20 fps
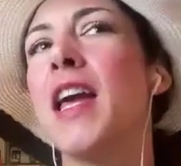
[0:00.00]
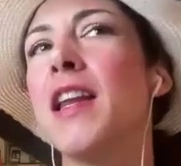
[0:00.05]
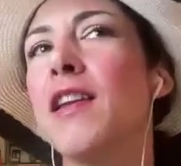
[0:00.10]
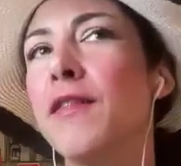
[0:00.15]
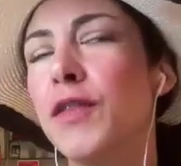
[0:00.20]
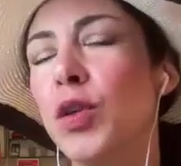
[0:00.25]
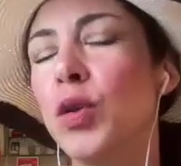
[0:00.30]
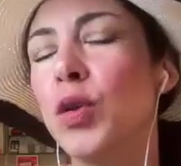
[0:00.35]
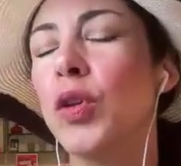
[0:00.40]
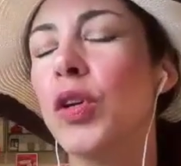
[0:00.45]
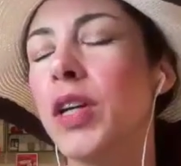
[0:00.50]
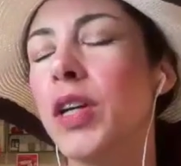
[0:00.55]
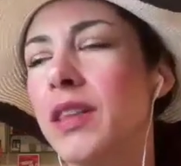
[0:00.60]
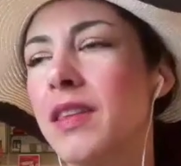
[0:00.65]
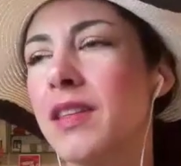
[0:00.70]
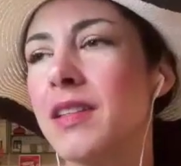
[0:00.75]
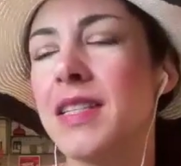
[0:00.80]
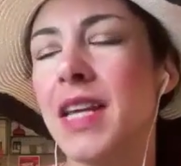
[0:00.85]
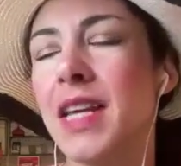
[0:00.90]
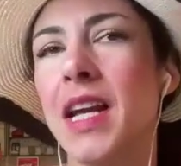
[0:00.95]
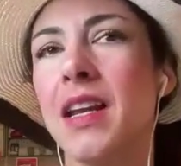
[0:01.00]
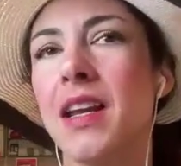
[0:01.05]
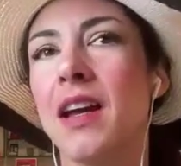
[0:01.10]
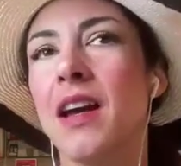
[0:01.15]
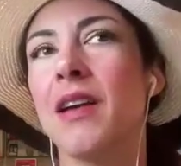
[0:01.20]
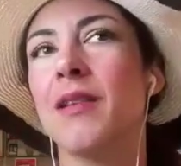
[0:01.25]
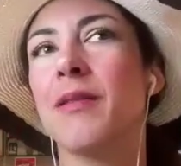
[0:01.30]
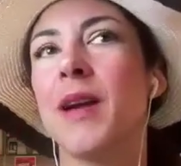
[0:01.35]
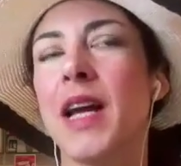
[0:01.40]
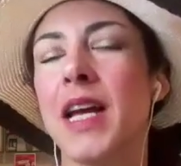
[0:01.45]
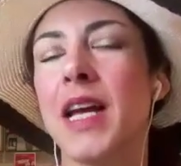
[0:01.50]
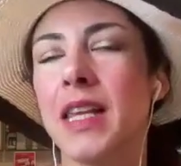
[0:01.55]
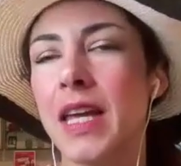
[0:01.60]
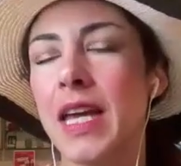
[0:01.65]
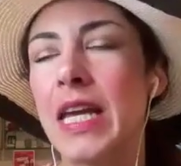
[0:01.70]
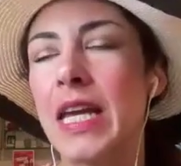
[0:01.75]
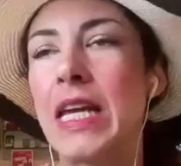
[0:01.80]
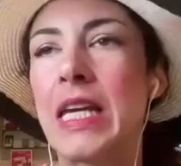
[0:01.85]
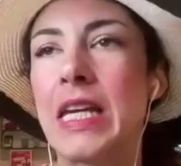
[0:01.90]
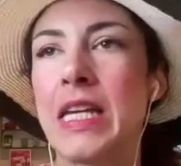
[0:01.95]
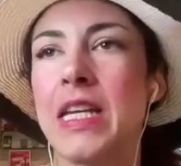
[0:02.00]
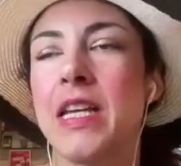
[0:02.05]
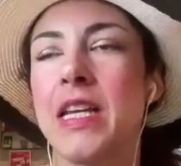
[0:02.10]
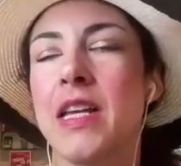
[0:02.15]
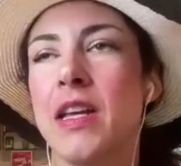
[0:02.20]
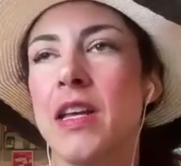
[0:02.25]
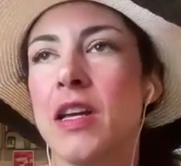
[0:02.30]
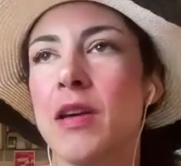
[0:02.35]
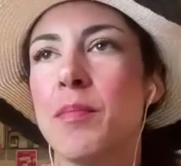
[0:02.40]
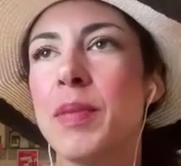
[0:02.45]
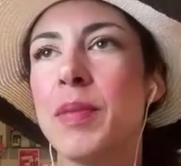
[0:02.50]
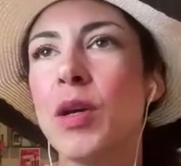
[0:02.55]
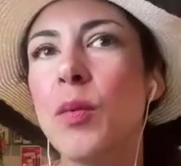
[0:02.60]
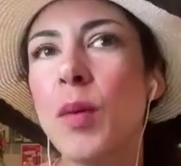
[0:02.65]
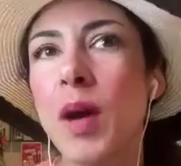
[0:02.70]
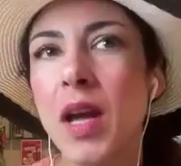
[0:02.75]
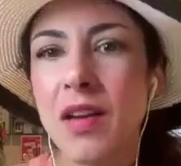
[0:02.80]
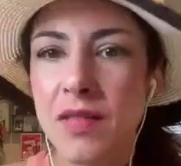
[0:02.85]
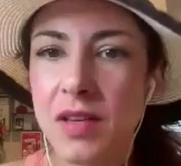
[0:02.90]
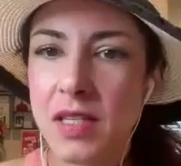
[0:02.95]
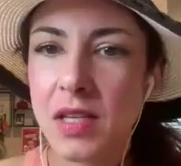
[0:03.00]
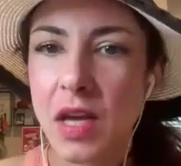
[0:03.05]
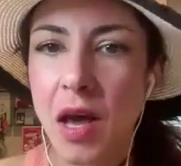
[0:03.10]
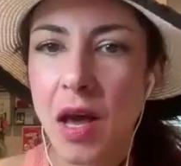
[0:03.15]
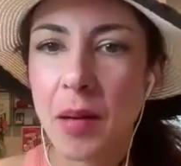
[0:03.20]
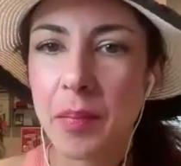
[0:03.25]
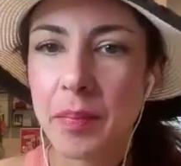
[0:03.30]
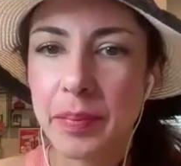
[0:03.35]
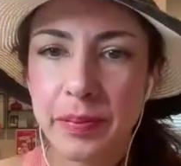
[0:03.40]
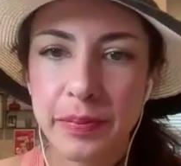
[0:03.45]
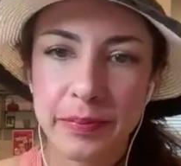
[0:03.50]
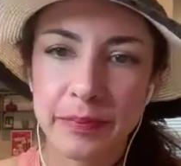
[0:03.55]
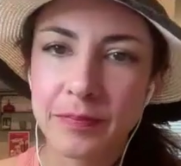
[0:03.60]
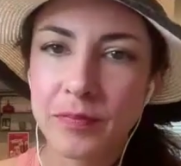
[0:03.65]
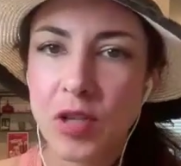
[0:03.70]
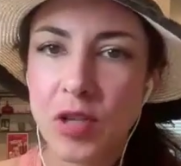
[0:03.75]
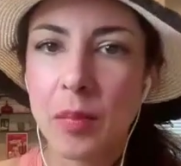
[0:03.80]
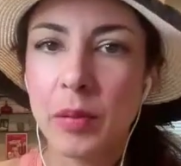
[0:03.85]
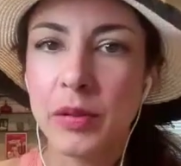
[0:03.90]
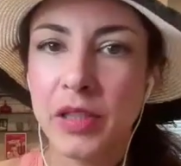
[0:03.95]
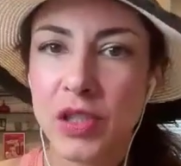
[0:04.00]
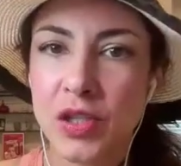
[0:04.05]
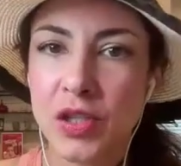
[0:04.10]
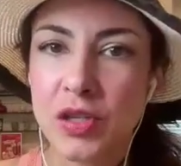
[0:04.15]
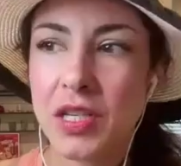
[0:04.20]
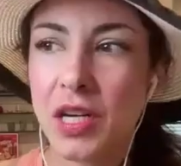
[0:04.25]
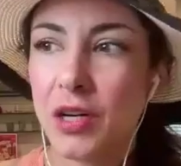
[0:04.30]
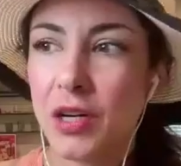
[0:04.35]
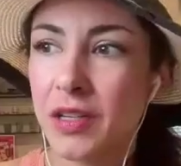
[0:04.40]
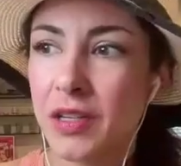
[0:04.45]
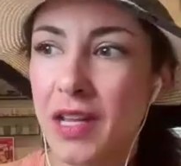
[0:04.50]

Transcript: if you look at the data, right, like Big Wave is up double digits year to